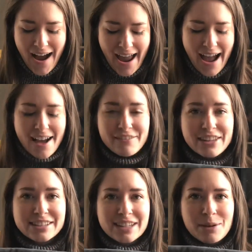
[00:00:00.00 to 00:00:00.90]
I have
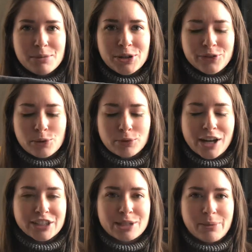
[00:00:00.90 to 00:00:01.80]
this beautiful
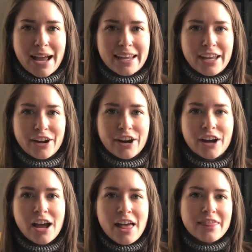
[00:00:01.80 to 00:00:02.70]
project bag
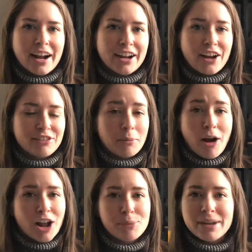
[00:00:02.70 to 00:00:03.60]
here that I got from
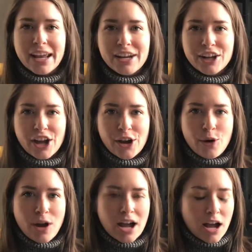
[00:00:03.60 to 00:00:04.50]
Autumn and
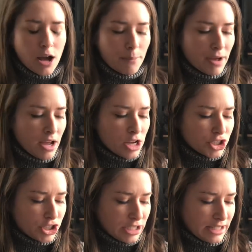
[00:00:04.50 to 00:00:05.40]
Indigo.
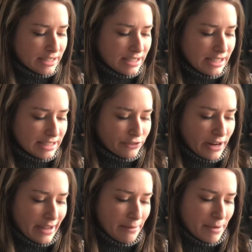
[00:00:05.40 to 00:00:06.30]
She gets these
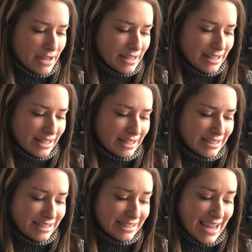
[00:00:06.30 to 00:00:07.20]
from
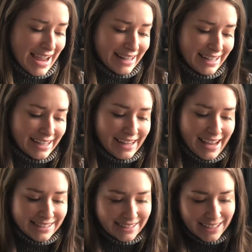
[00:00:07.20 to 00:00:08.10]
Tanny
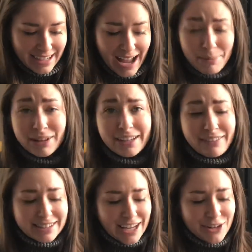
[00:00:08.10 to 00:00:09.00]
Casey, I believe
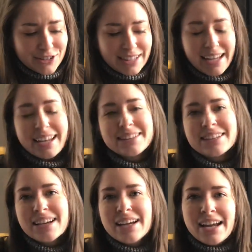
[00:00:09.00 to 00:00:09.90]
that's how you say it,
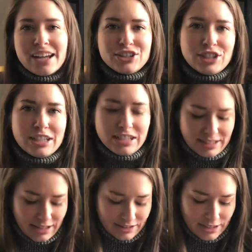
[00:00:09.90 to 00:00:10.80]
and she
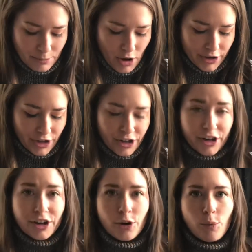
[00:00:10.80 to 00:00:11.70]
sells them on
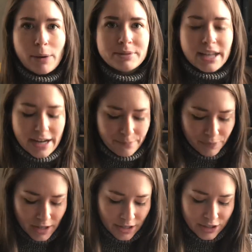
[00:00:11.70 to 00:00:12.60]
her website.
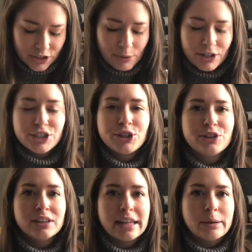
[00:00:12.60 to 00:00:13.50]
So I'm going to show you
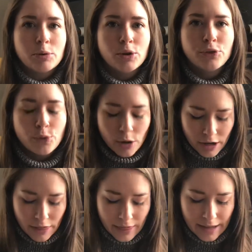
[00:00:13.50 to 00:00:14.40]
the label
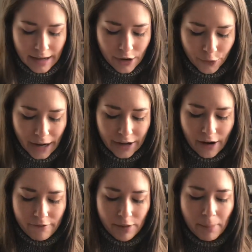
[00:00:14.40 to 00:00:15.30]
for the creator
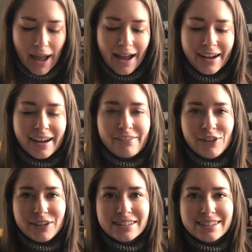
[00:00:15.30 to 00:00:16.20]
of the bag. If
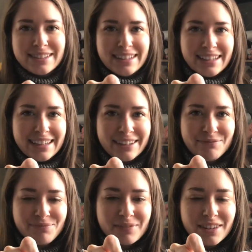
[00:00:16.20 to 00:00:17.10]
you can see,
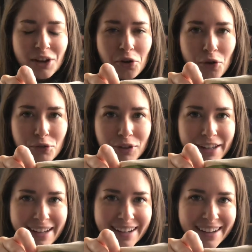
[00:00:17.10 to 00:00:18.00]

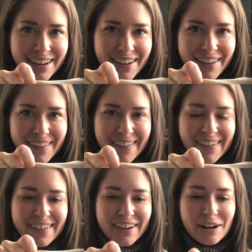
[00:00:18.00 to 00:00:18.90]
hopefully
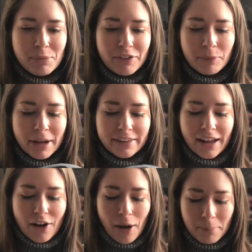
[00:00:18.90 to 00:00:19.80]
you're going to be able to pick
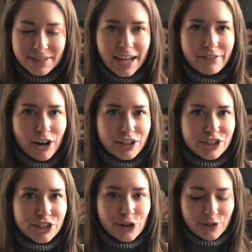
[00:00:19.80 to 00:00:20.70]
that up. It's kind of hard to
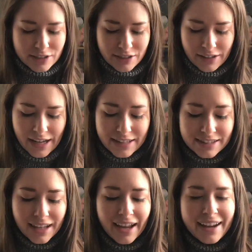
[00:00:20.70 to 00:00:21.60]
show because it's on the
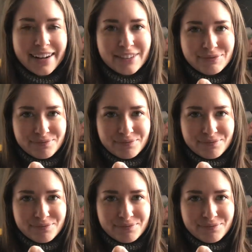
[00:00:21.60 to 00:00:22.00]
inside,